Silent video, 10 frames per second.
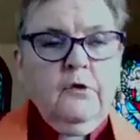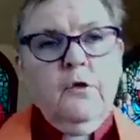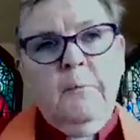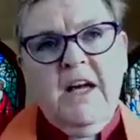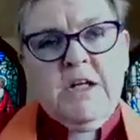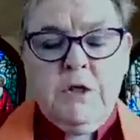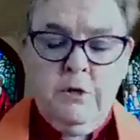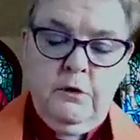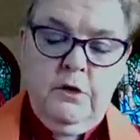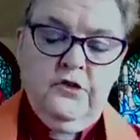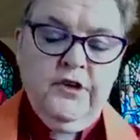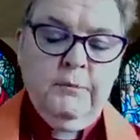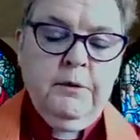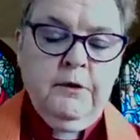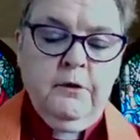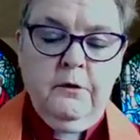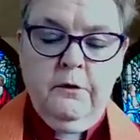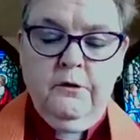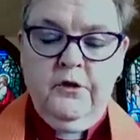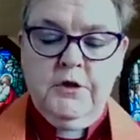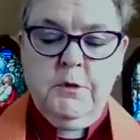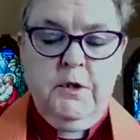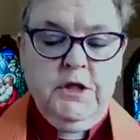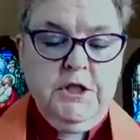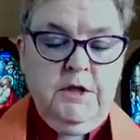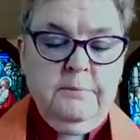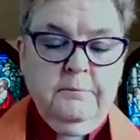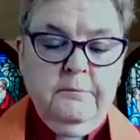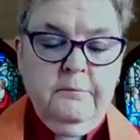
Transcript: So imagine you're in a similar situation.